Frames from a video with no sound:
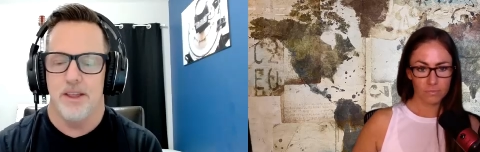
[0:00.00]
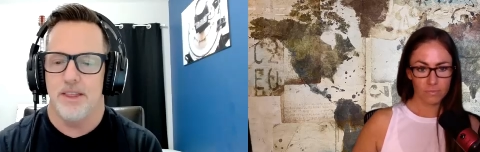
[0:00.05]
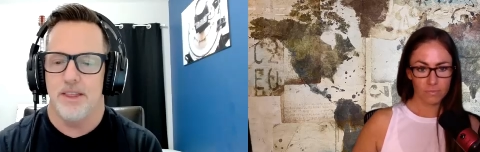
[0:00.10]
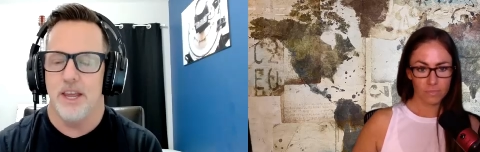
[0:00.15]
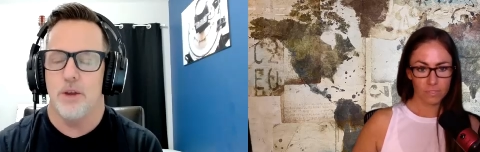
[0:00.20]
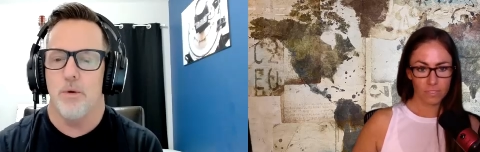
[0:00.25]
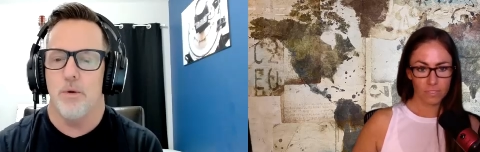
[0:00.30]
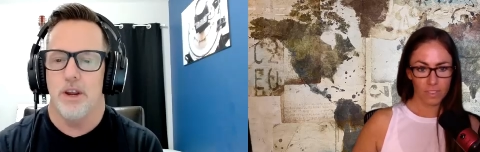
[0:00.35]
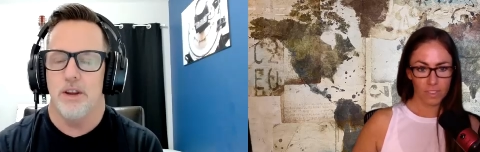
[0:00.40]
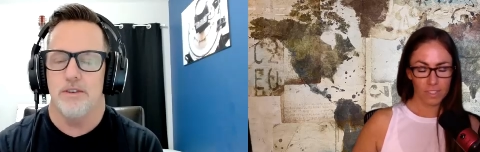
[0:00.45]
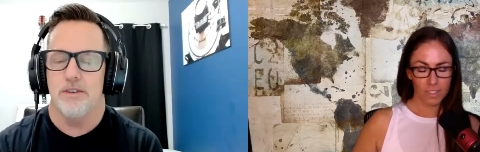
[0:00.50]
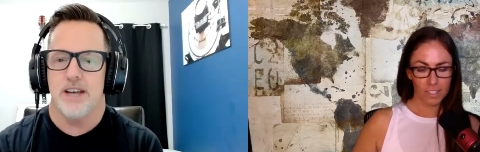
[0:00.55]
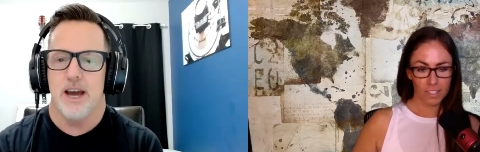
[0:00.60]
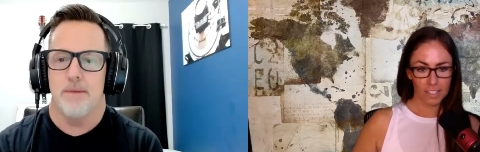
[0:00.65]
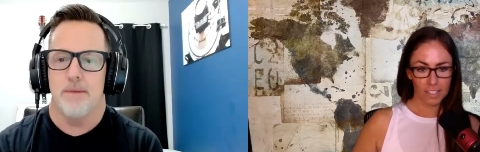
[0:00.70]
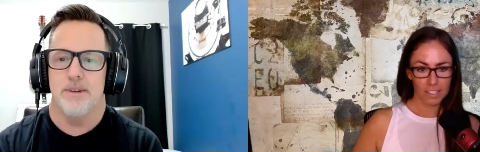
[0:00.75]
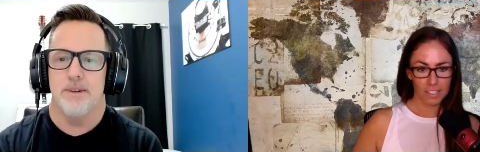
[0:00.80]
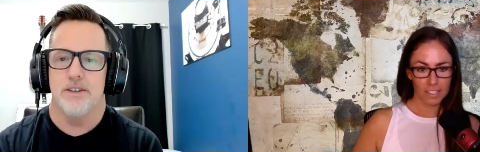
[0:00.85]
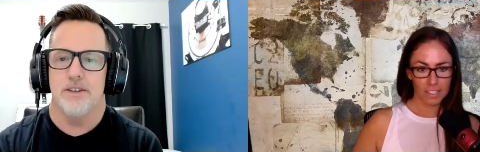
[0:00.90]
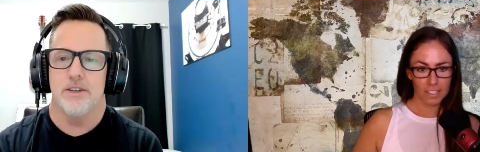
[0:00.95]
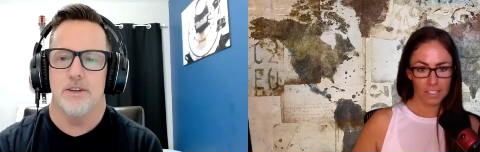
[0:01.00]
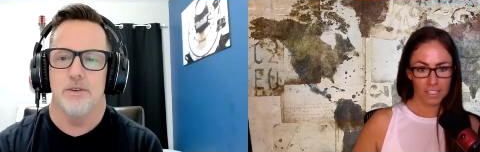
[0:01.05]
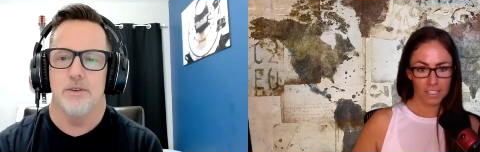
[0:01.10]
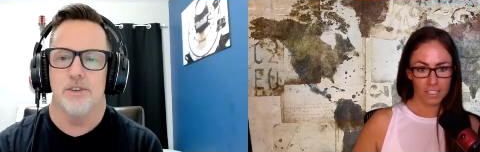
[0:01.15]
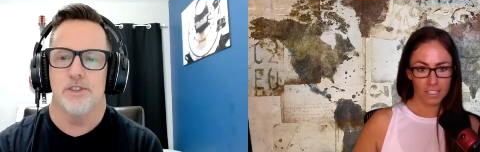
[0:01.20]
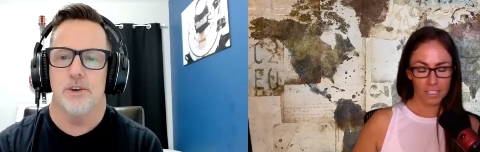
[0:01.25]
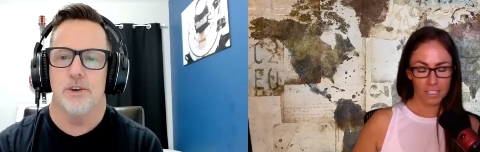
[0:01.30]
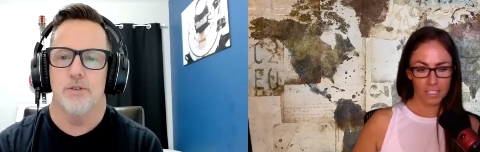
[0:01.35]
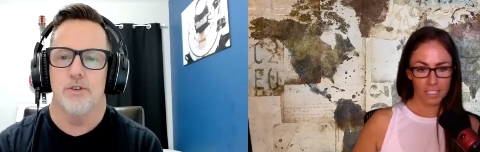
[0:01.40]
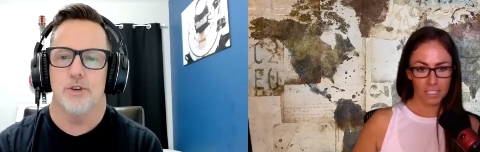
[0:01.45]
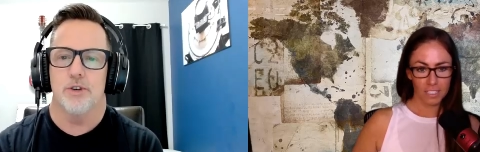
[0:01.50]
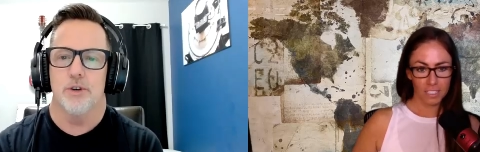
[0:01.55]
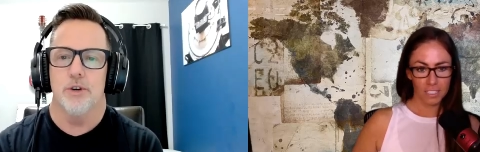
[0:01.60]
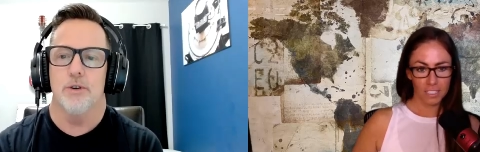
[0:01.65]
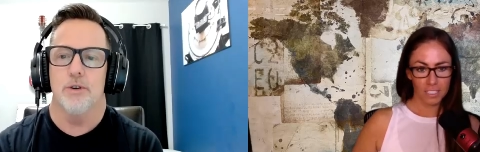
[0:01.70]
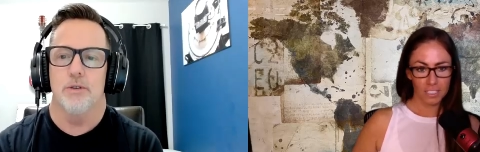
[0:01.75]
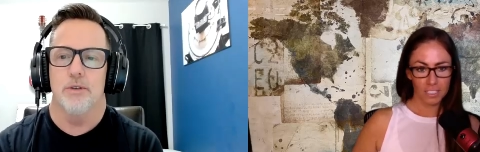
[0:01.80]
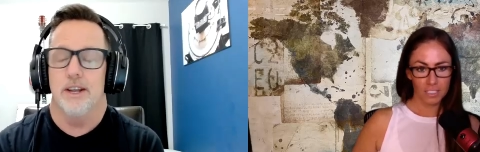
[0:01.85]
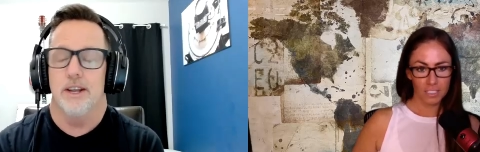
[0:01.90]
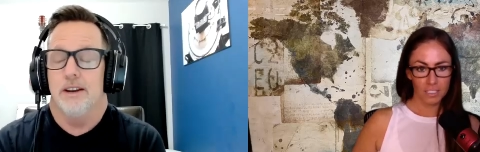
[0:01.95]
Speaker 1: think what you tapped into is so true.